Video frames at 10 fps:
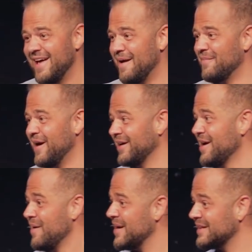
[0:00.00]
and I'm like,
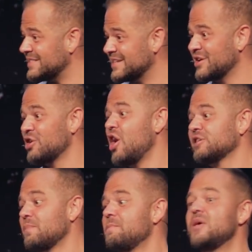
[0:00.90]
man, this thing's going to
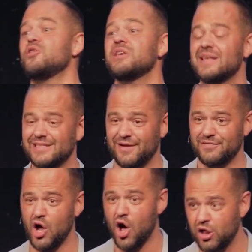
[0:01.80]
cost millions
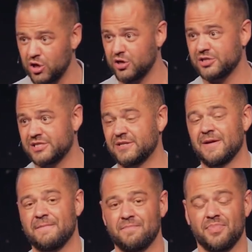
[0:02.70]
of dollars.
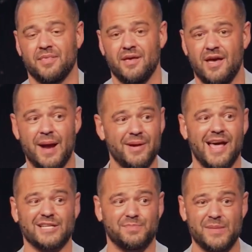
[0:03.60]
And I'm going
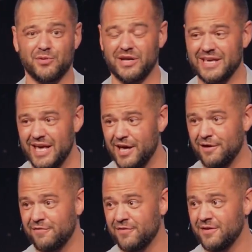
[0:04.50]
to ask people to
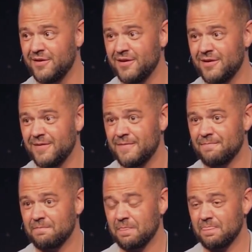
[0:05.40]
give,
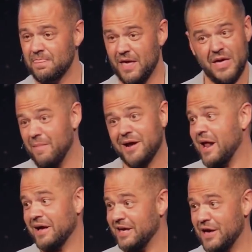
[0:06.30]
and they might
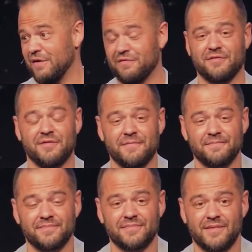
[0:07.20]
not give.
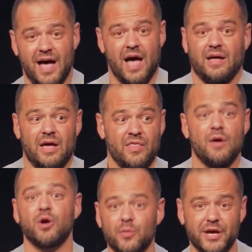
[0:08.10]
And
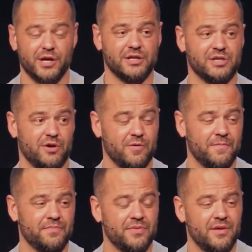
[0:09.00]
then what are we going to do?
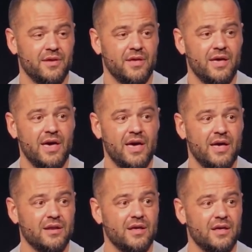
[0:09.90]

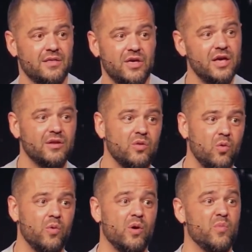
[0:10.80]
And then
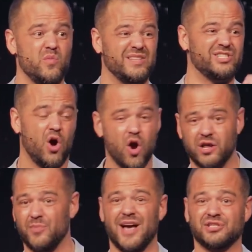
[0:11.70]
when we
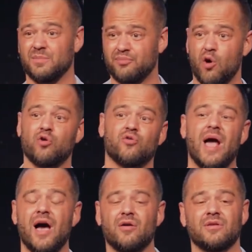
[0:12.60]
started, we actually broke
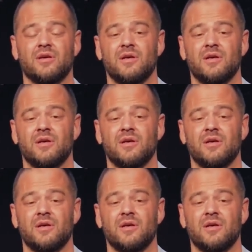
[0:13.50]
ground